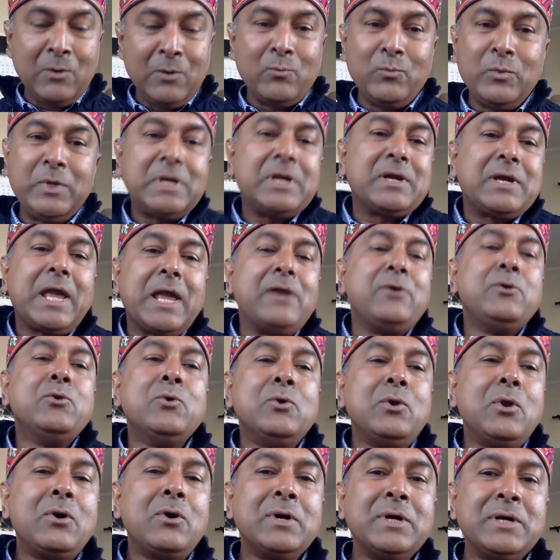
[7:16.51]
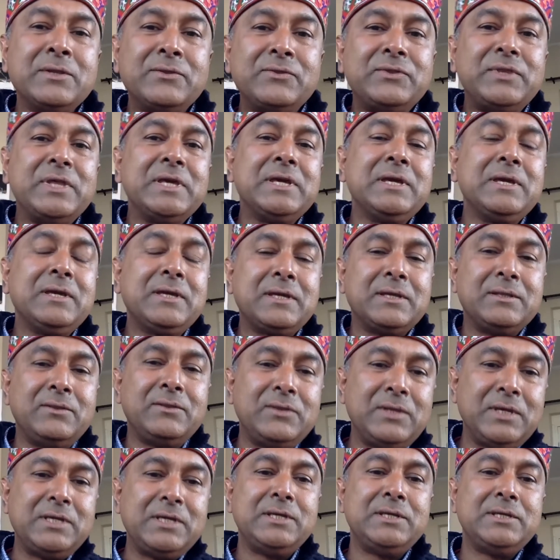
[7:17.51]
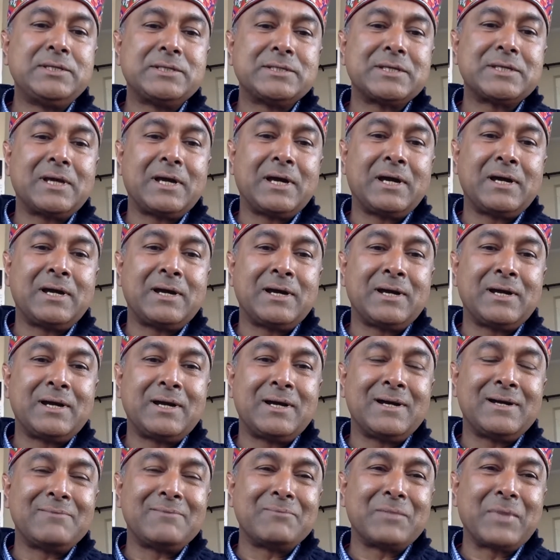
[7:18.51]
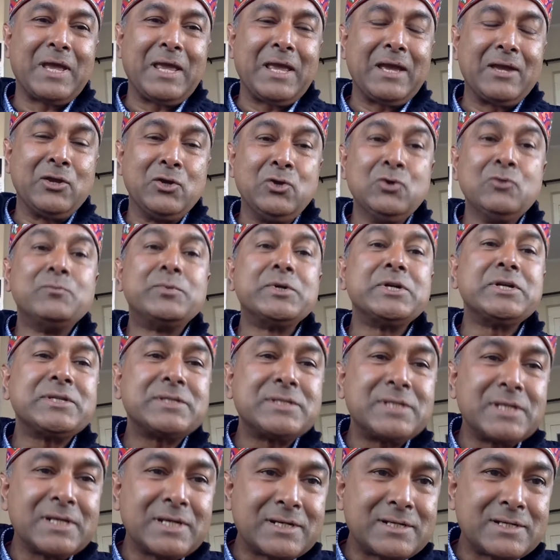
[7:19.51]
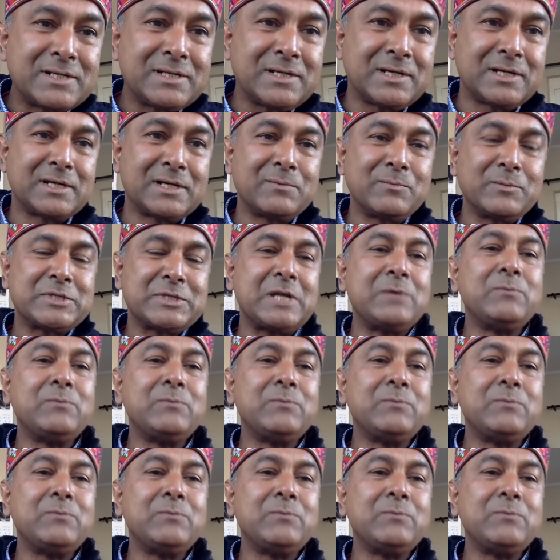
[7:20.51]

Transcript: We can no longer think in these hubristic terms,